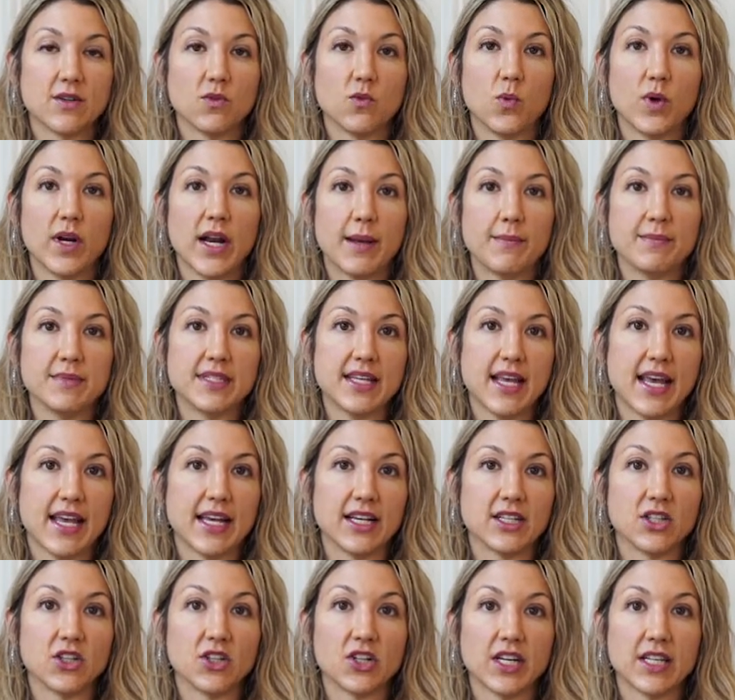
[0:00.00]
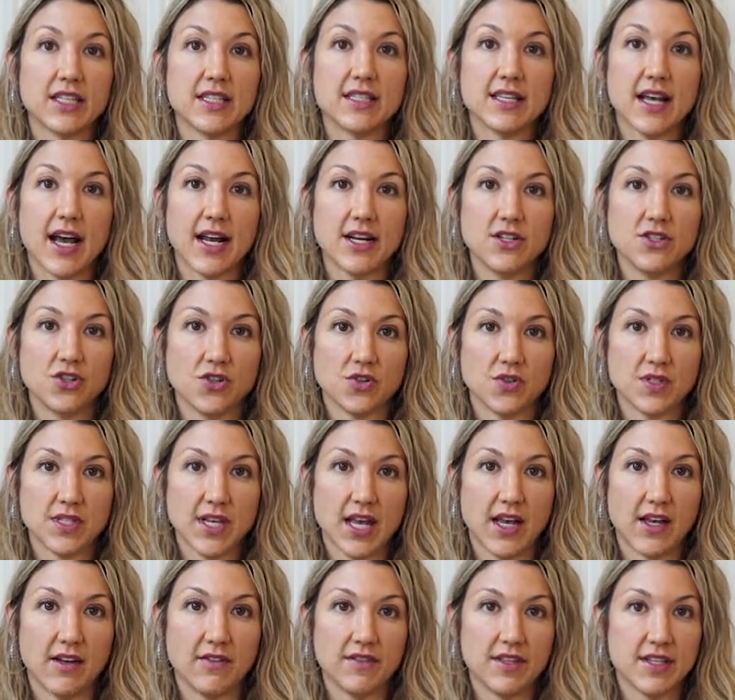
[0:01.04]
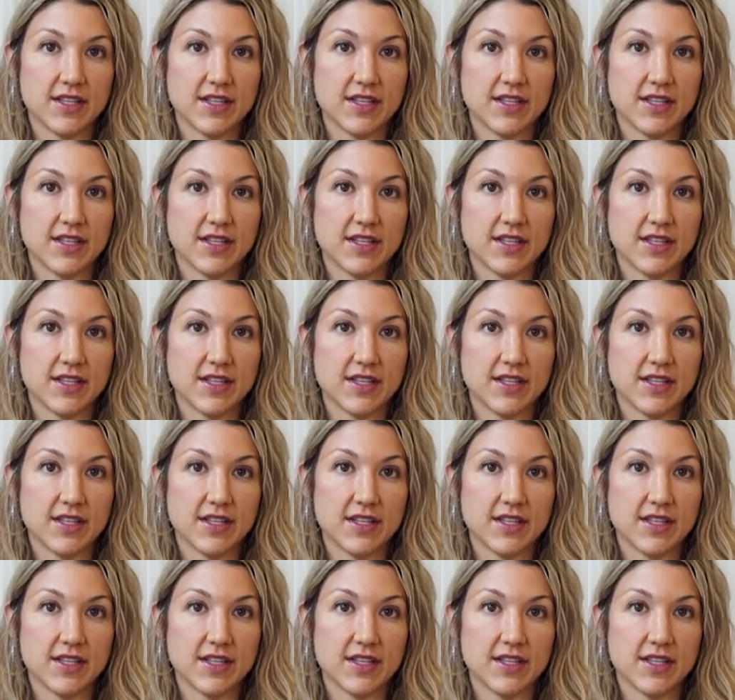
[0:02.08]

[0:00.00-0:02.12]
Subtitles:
when I'm saying look inside yourself,